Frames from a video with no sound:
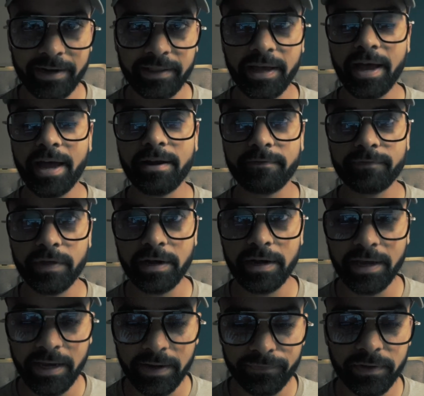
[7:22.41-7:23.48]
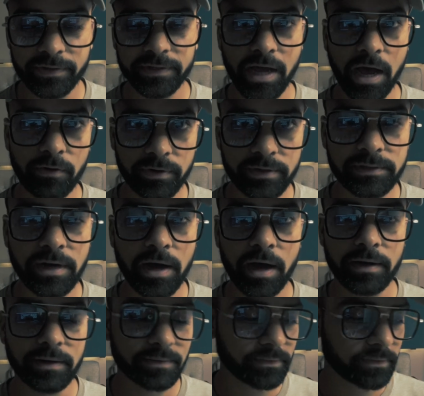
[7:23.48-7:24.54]
At the end of the day, if the sound is
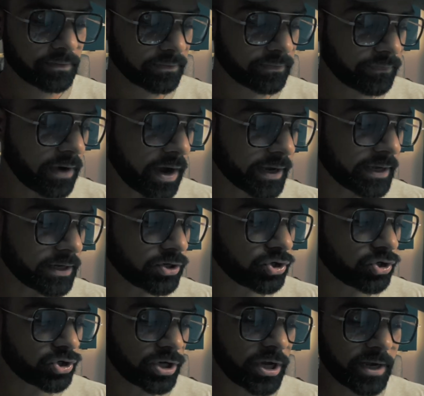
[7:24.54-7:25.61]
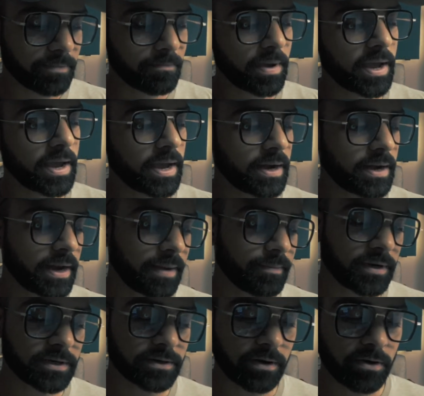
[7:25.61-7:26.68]
not fucking shit, man, let
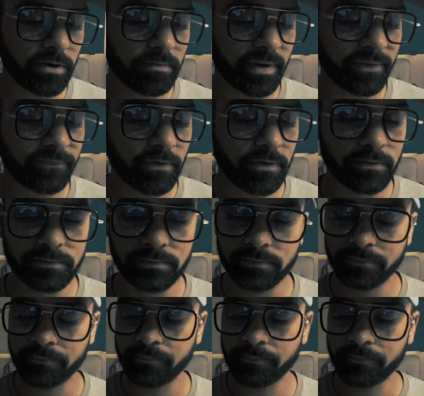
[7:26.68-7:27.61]
me turn my phone.